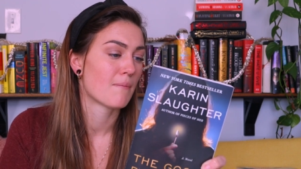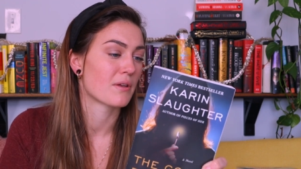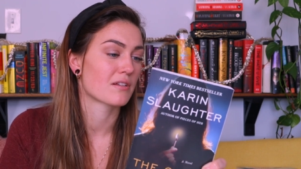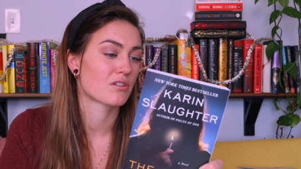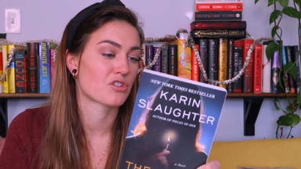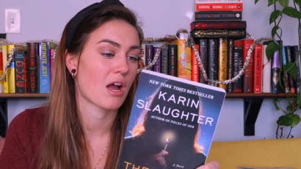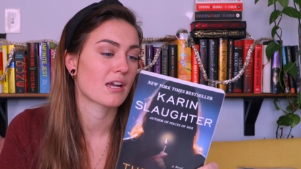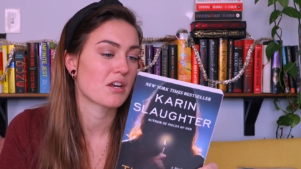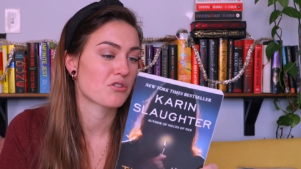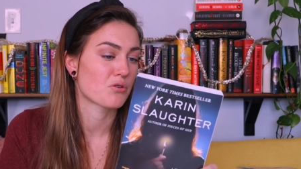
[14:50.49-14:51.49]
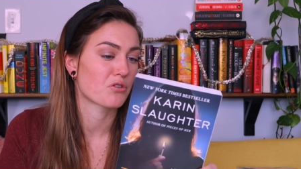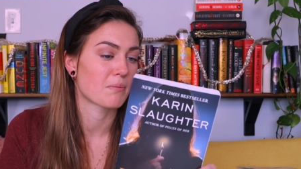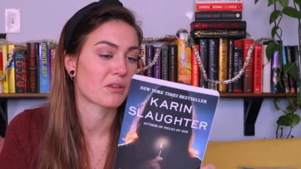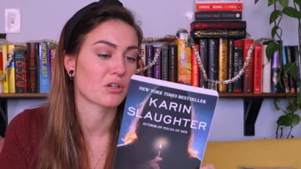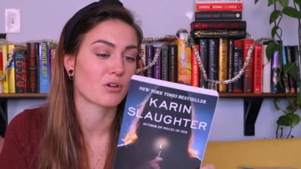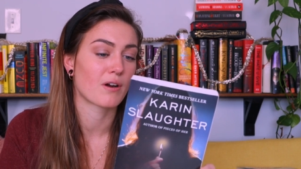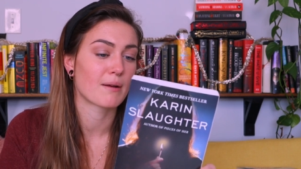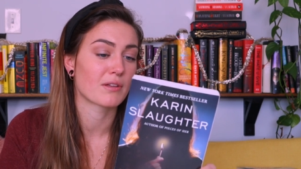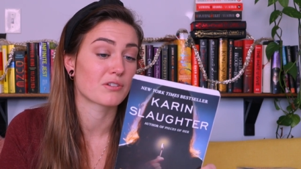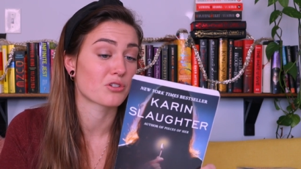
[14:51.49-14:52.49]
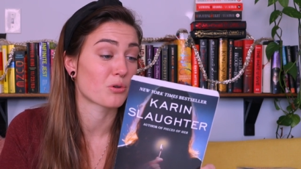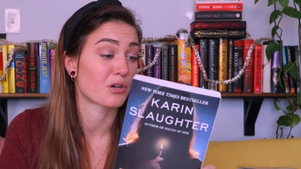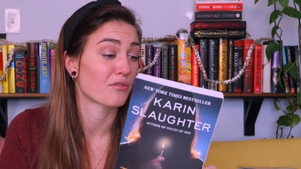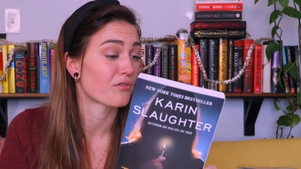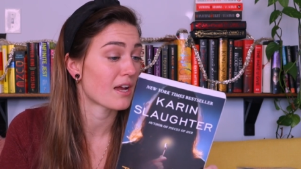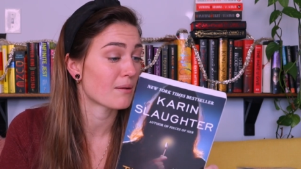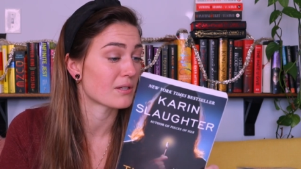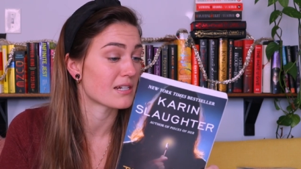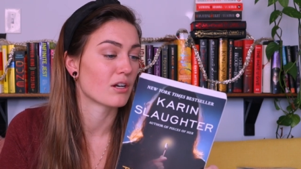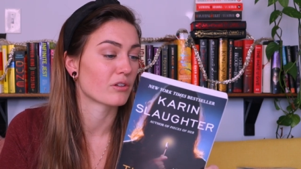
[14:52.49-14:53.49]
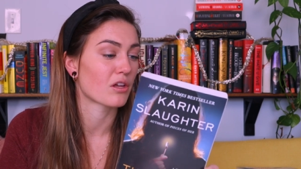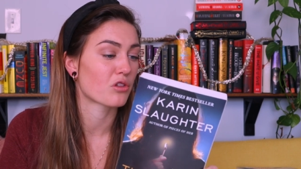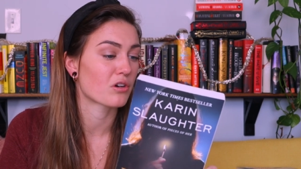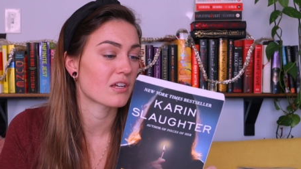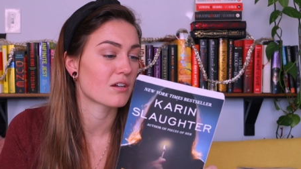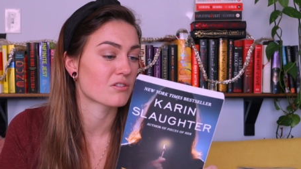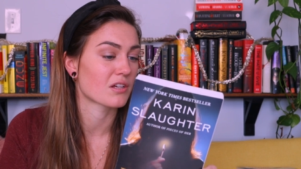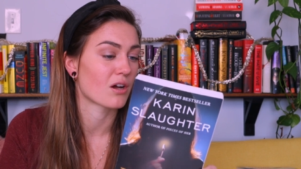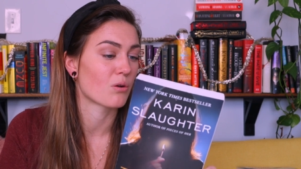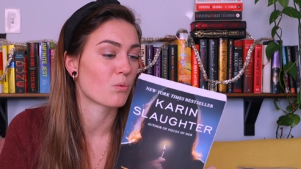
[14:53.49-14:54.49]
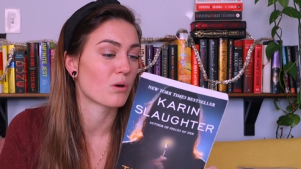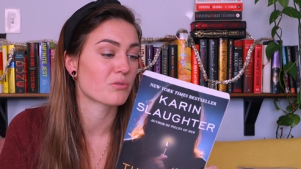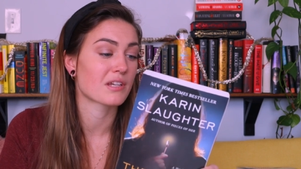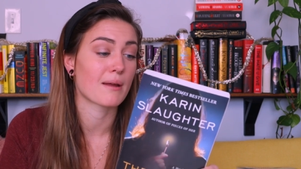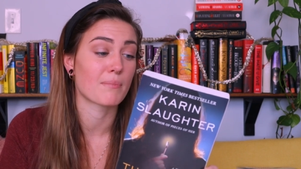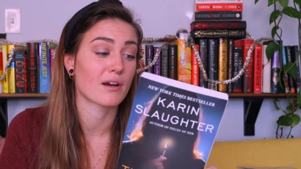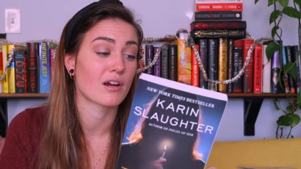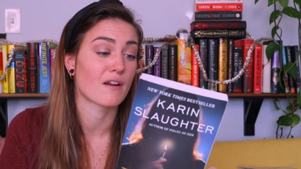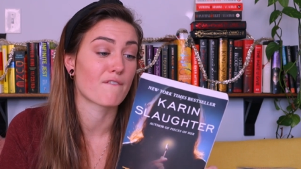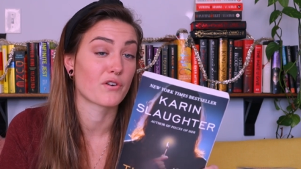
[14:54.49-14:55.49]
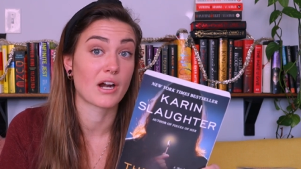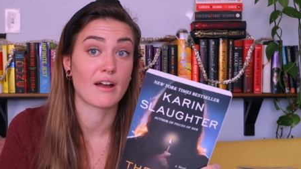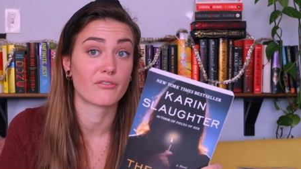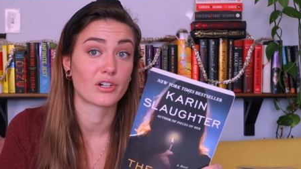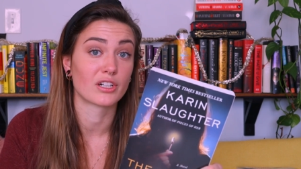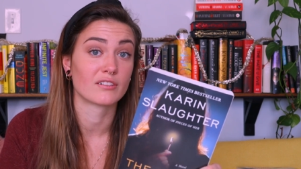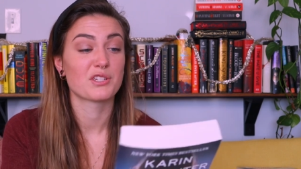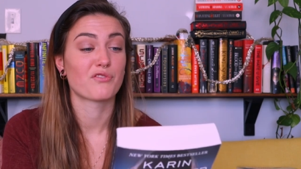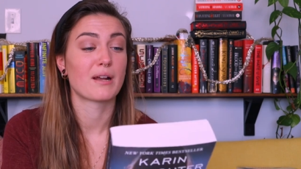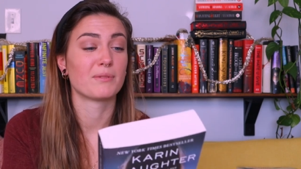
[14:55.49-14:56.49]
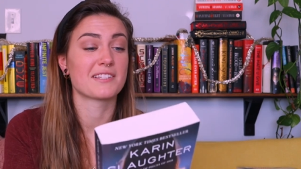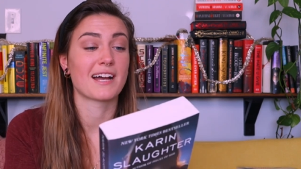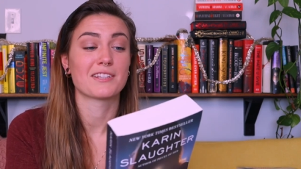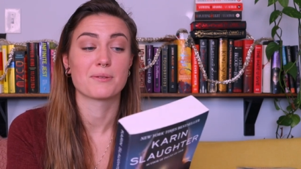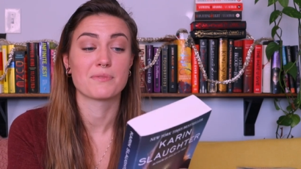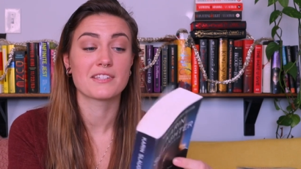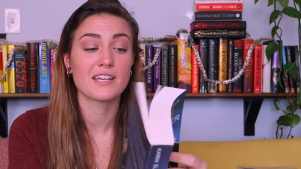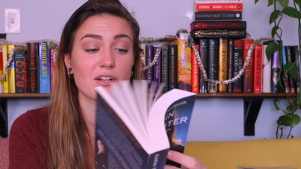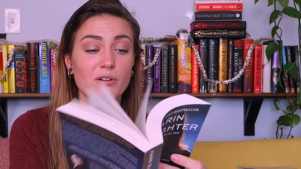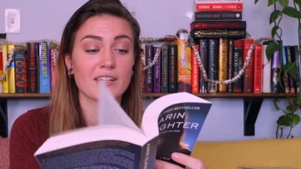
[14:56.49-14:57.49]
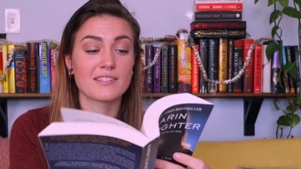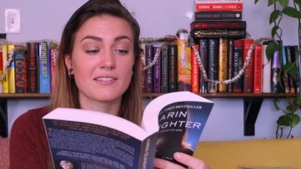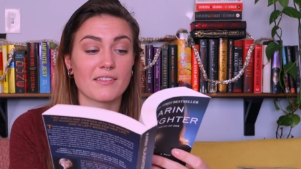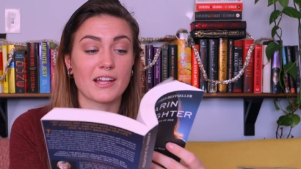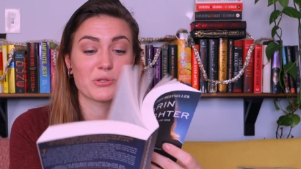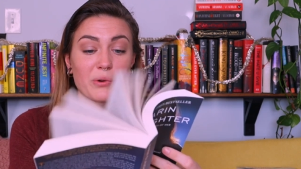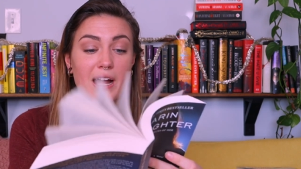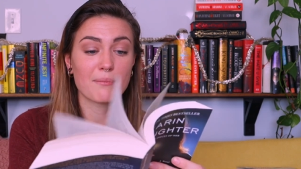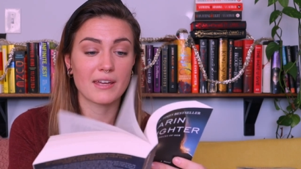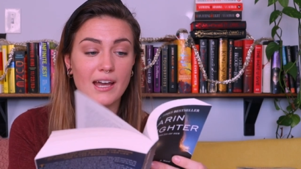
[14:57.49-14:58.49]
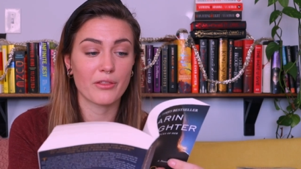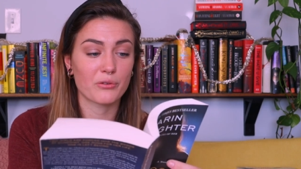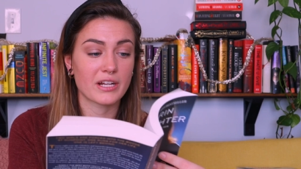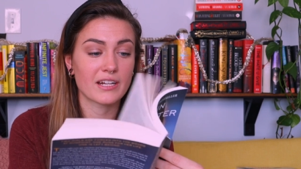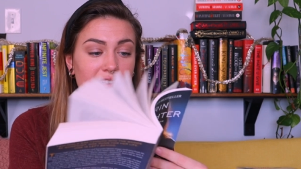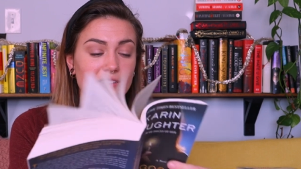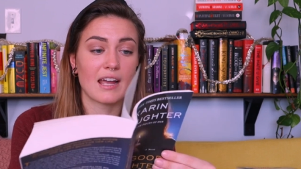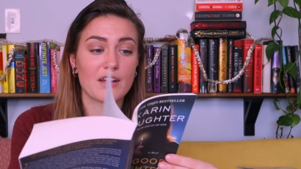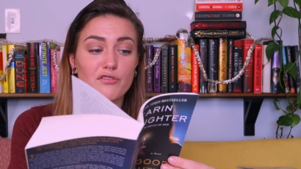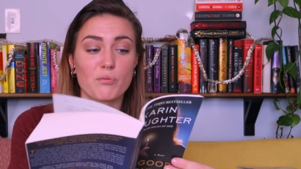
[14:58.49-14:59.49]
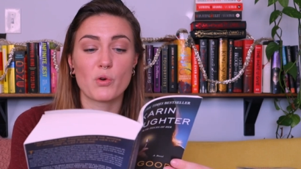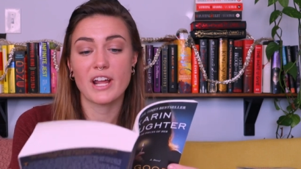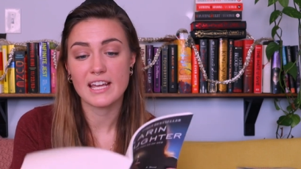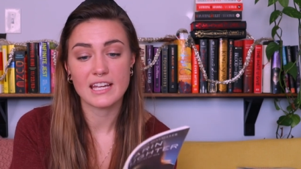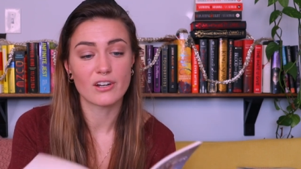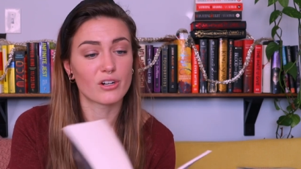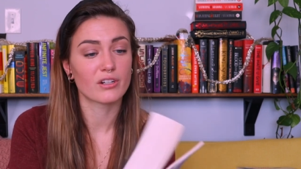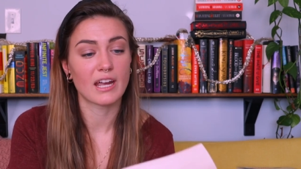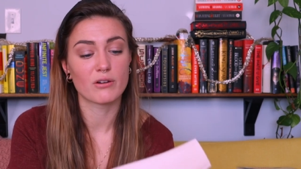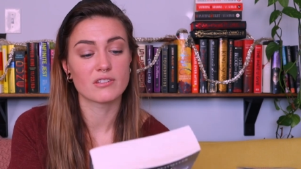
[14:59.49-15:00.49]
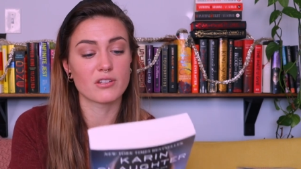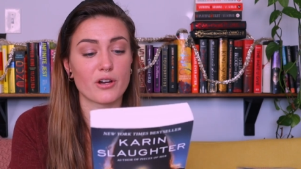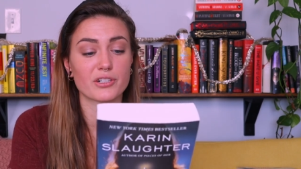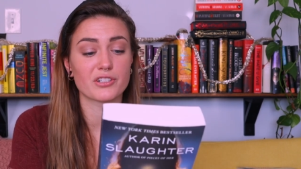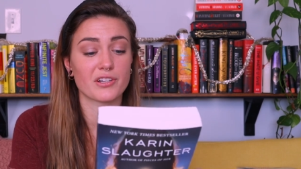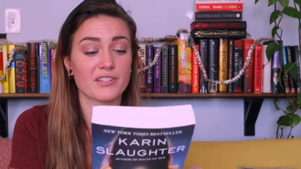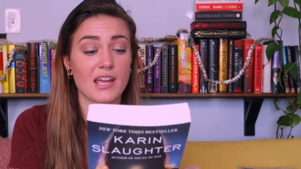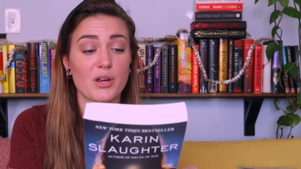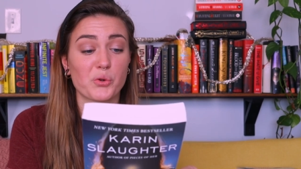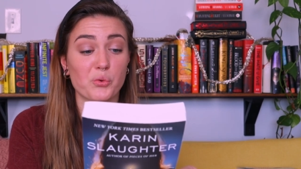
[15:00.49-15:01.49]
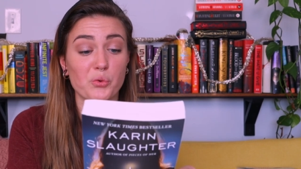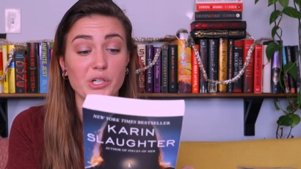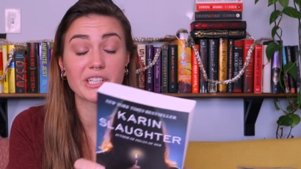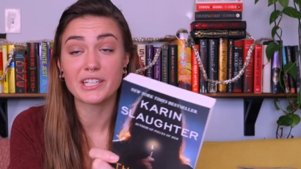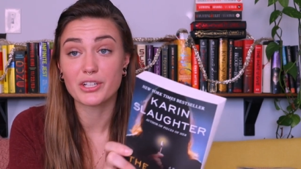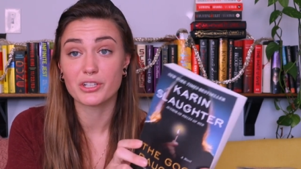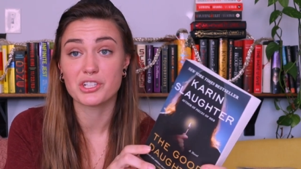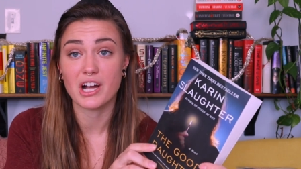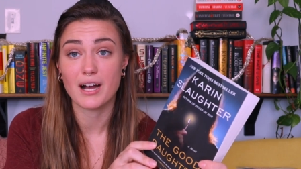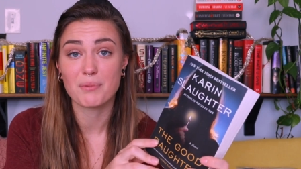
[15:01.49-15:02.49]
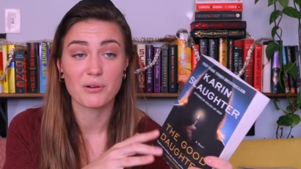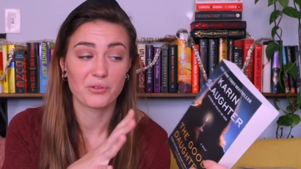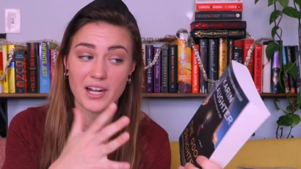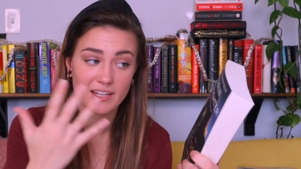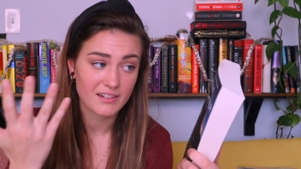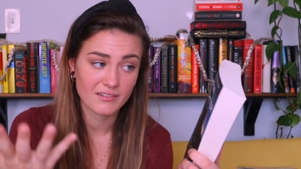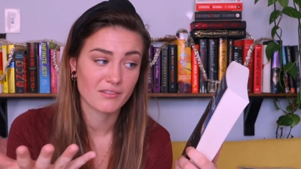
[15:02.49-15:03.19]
because the shocking truth about the crime that destroyed her family nearly 30 years ago won't stay buried forever. This family's got some secrets, that's what I'm gathering. And from what I hear, Karen Slaughter does a really good job at writing